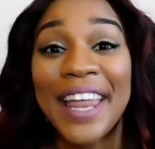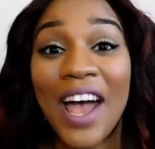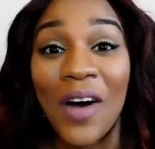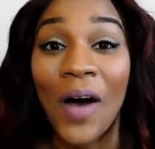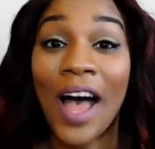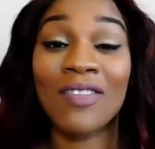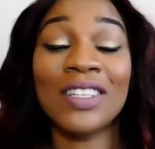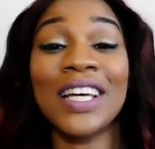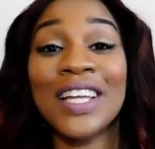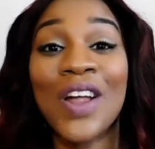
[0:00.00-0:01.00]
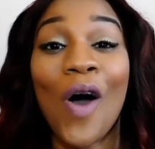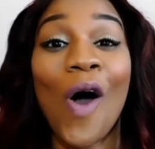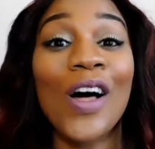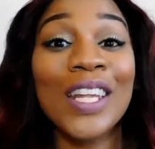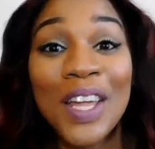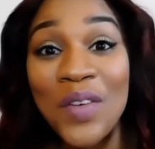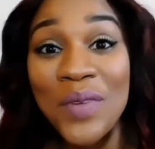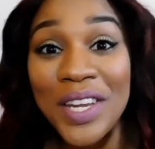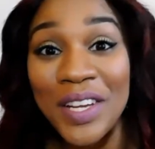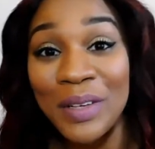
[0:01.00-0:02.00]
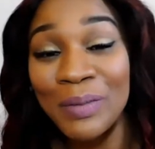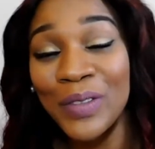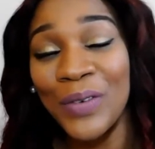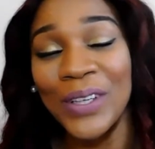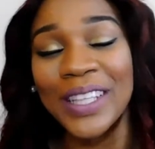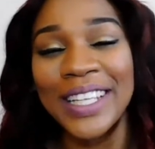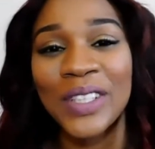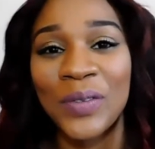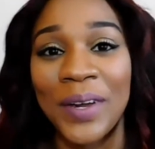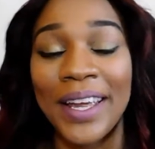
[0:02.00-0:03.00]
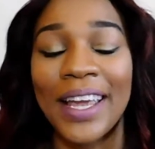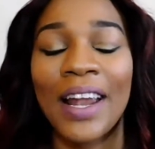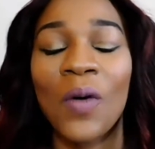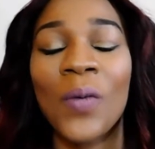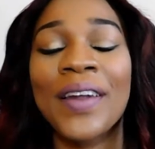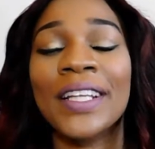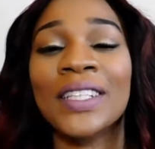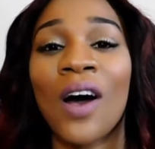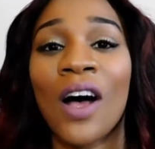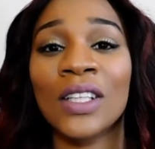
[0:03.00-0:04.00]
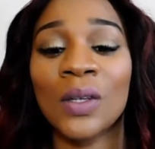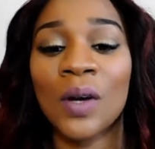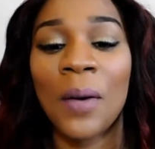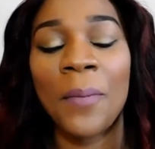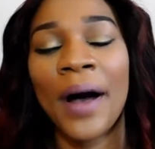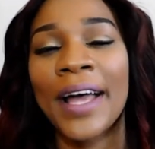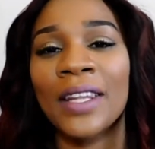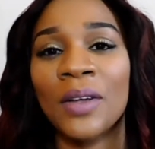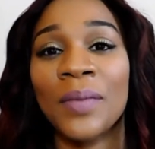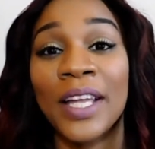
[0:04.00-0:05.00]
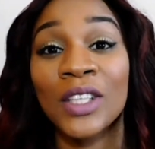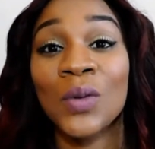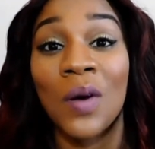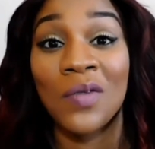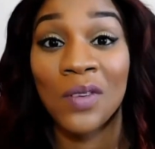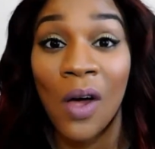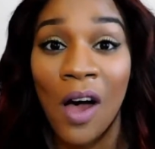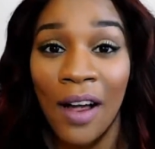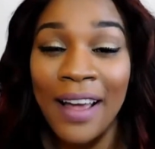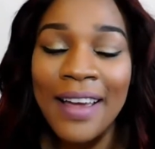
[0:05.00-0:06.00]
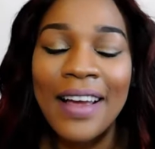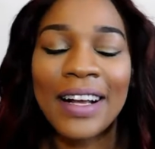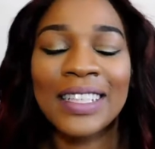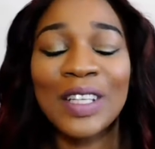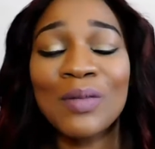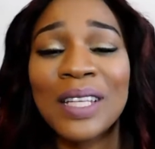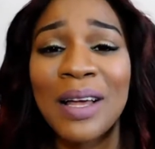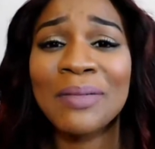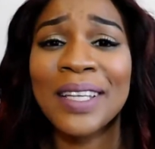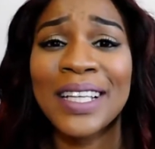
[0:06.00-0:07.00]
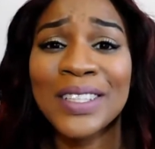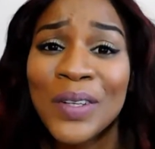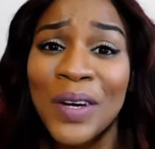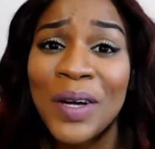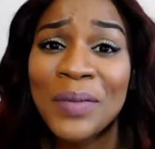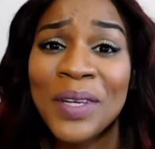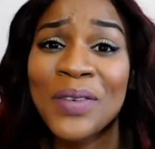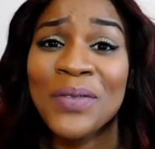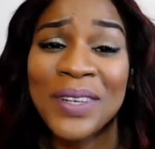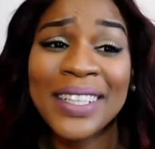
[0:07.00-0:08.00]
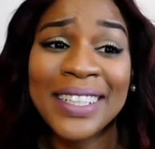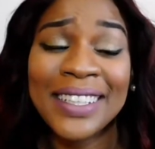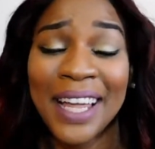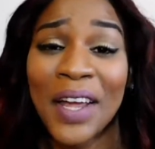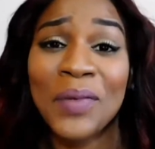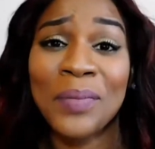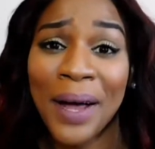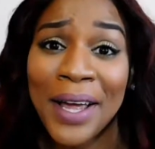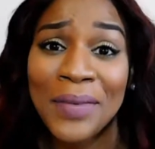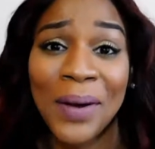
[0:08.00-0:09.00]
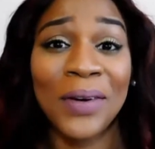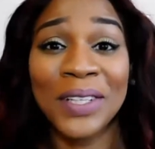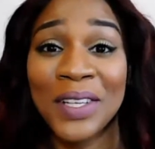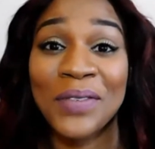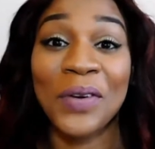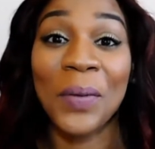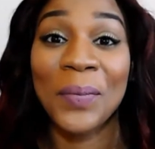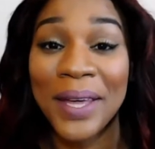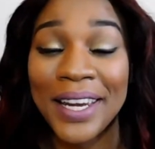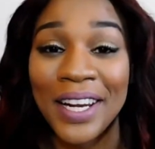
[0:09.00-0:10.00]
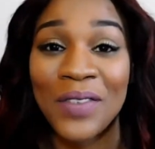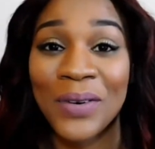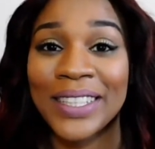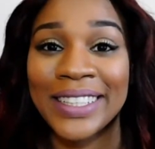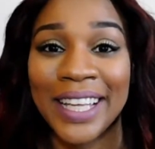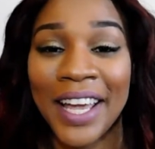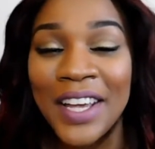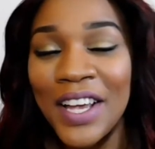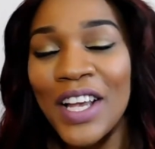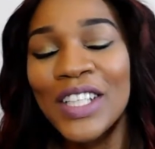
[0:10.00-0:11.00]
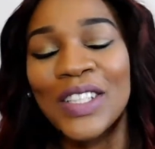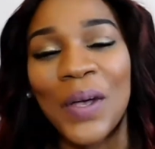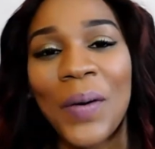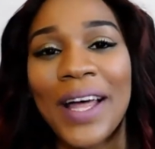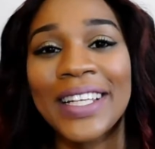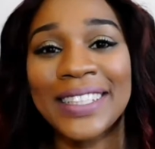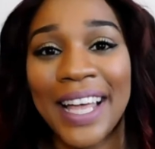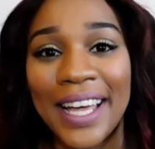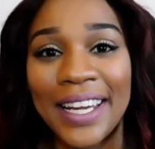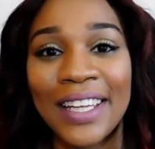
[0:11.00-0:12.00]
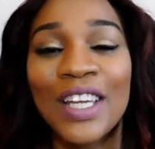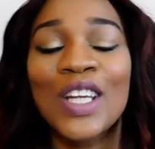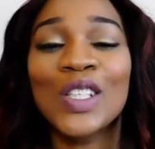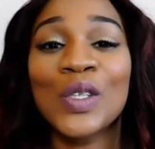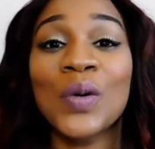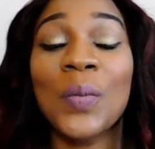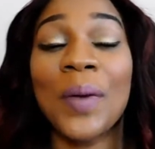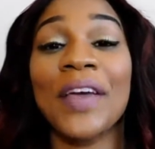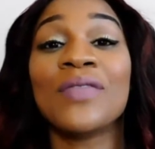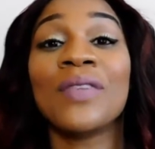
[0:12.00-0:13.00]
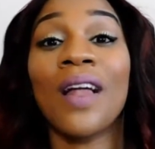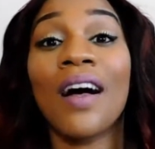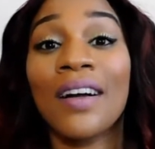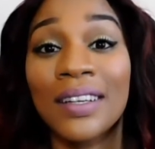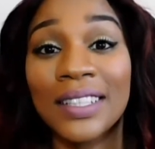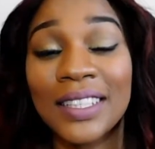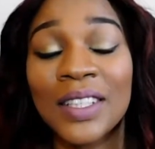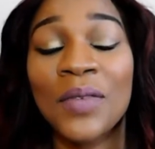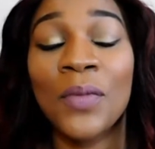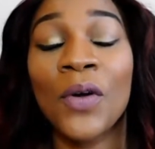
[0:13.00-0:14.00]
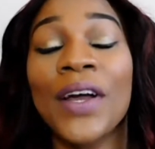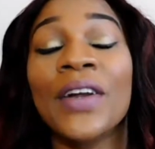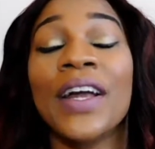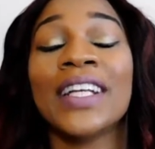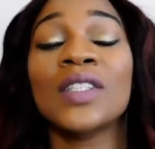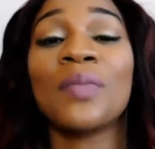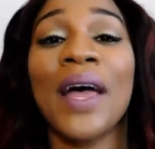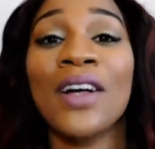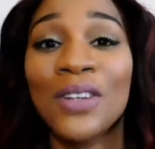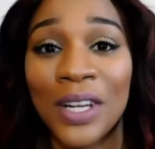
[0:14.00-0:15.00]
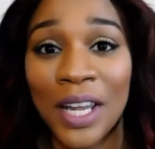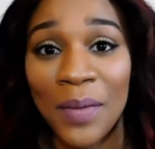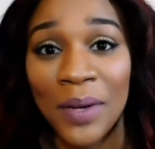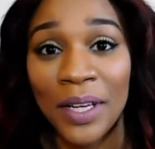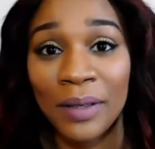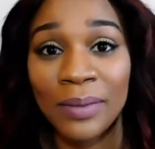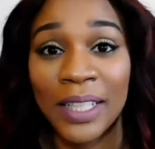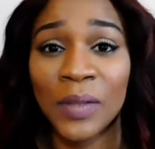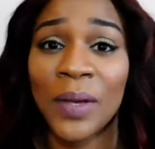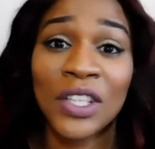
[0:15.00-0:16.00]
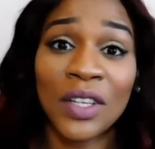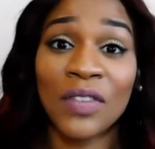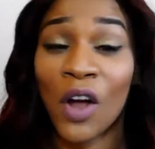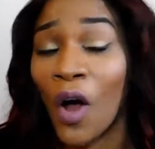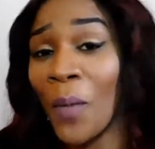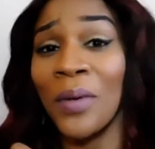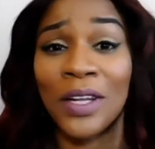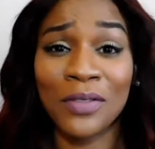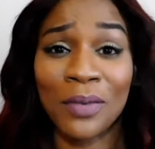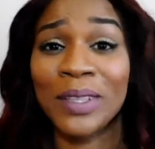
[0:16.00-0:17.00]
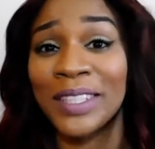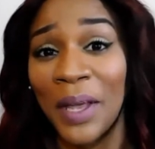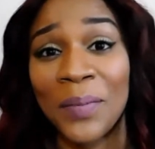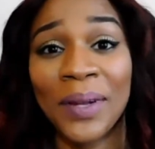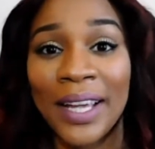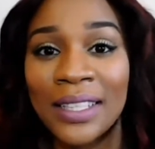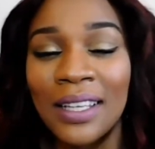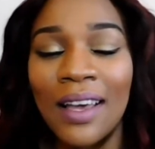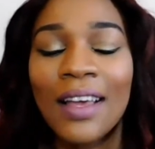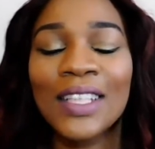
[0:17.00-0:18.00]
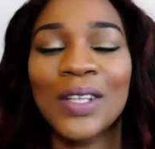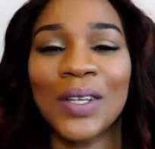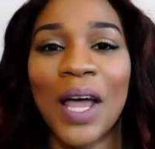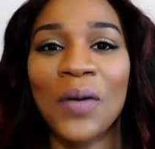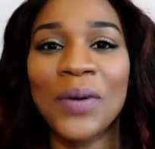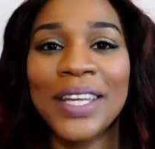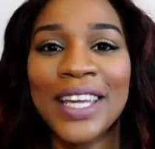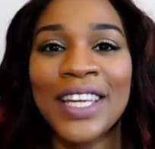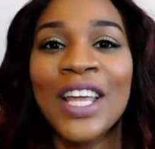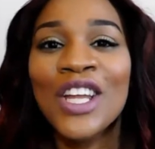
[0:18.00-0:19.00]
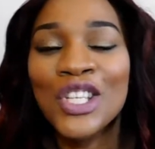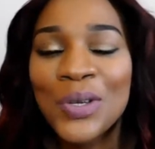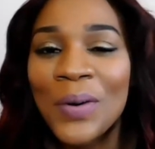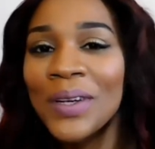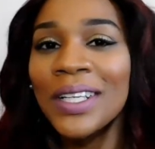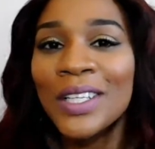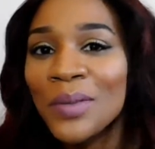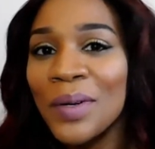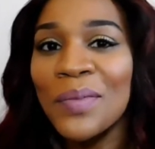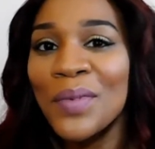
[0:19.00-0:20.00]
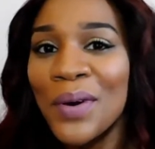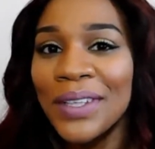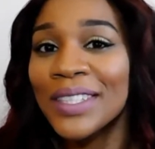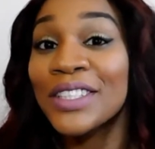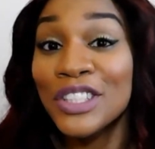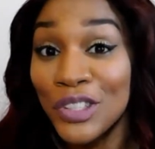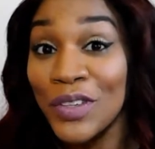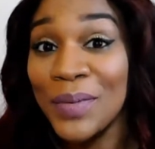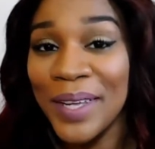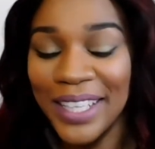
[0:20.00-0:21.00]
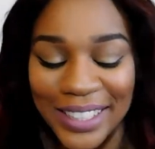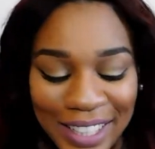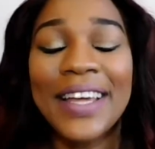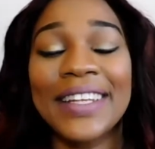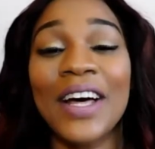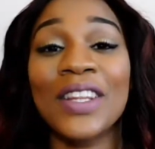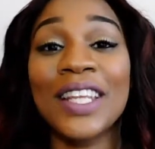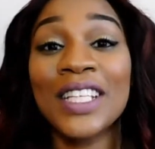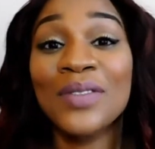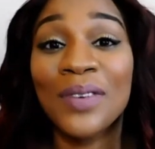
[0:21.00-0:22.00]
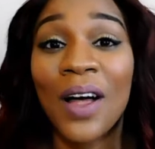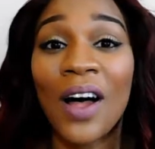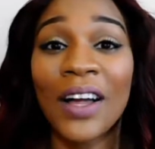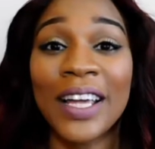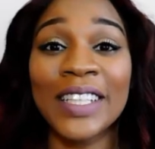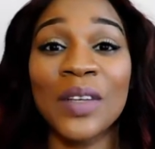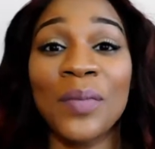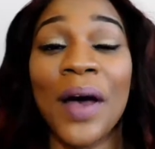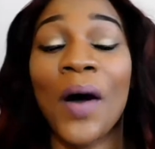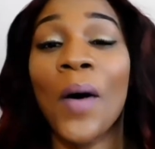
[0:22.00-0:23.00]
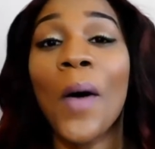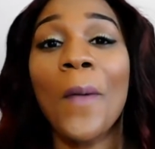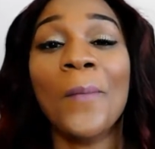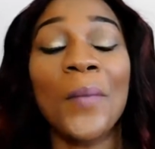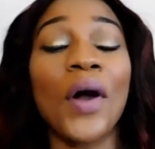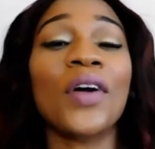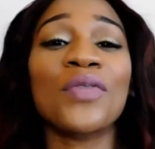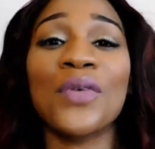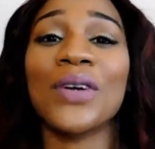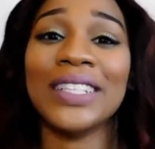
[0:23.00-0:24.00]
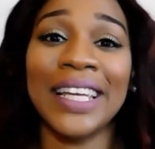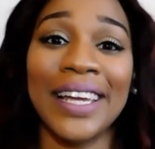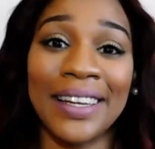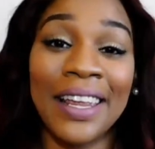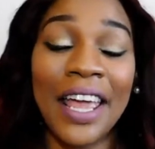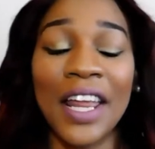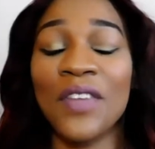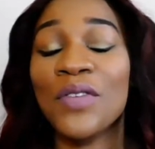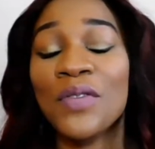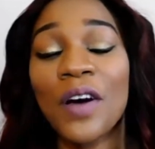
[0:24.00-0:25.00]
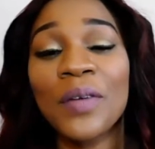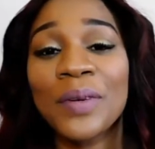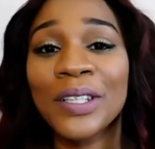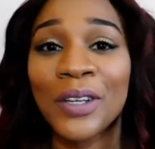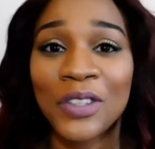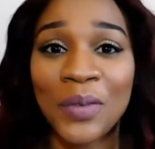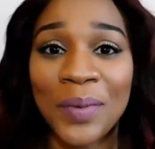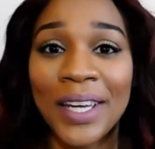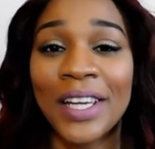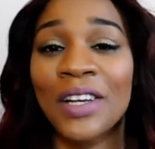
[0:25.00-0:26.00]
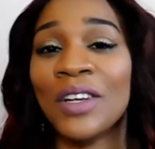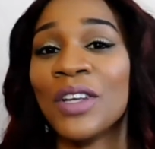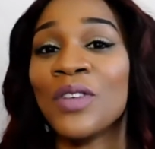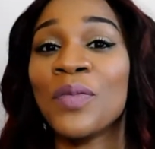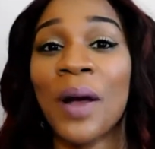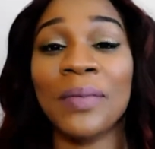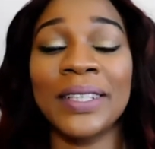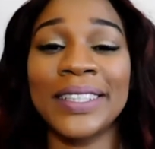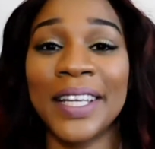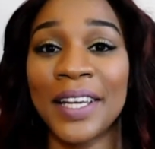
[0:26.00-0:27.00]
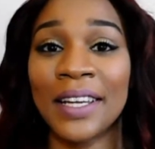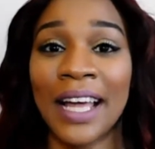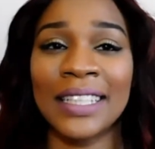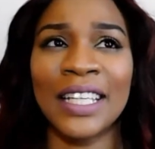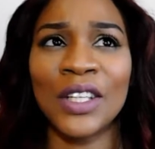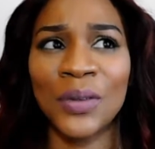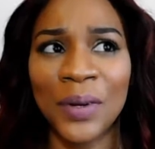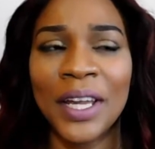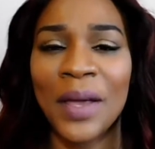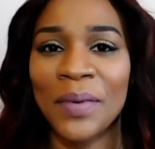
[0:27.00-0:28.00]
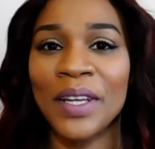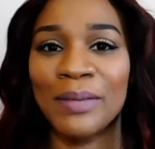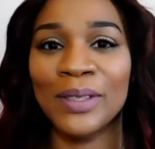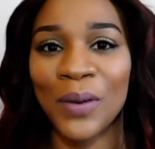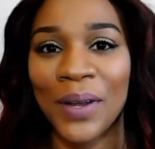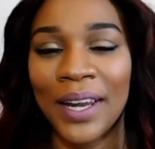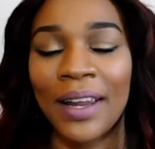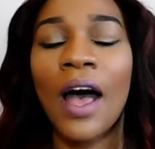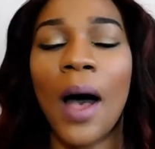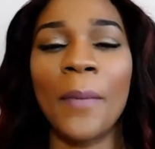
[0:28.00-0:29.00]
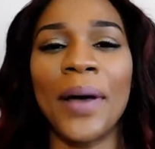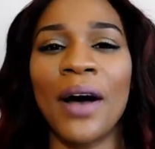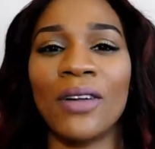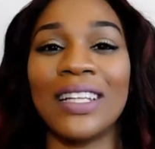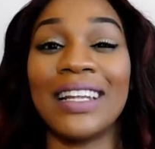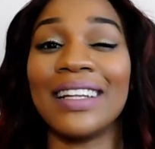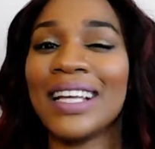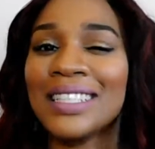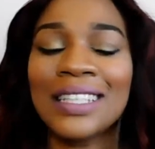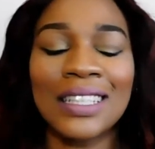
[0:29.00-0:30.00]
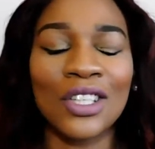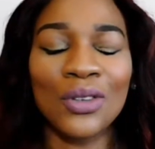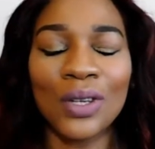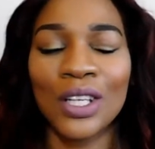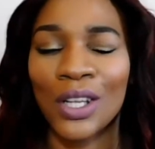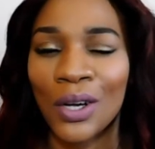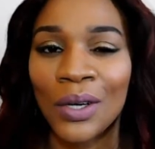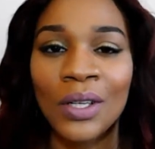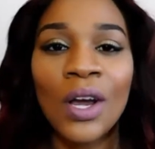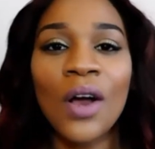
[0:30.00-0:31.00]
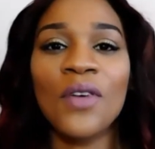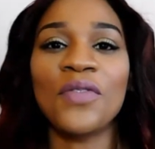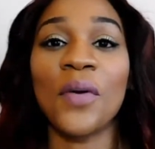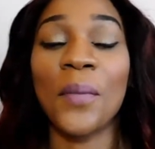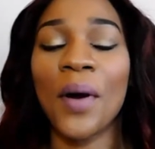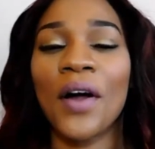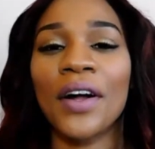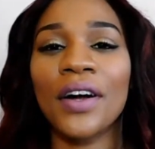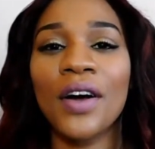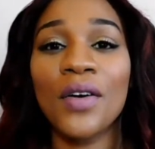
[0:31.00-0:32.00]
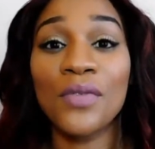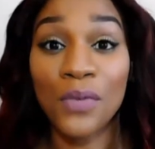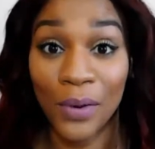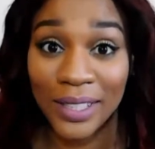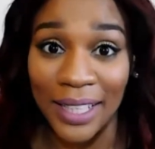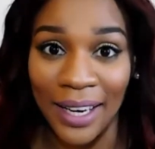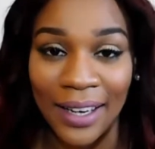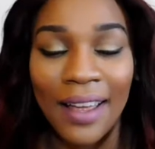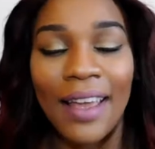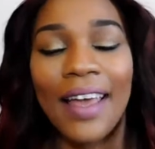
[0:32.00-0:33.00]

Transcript: Now, I've done all the M&Ms for this week, and I wanted to also compile them into a vlog, because sometimes Instagram can really bite by only give you a minute of what to say. So I decided to make vlogs to greater expound on the M&Ms, especially if they're all pulling from the same place, so that we can chew on a little bit more than just 3 minutes. Now, this vlog is about Mark 14, and if you follow me on social media, you've probably seen I did 3 M&Ms on it about the lessons that you can learn from Mark 14.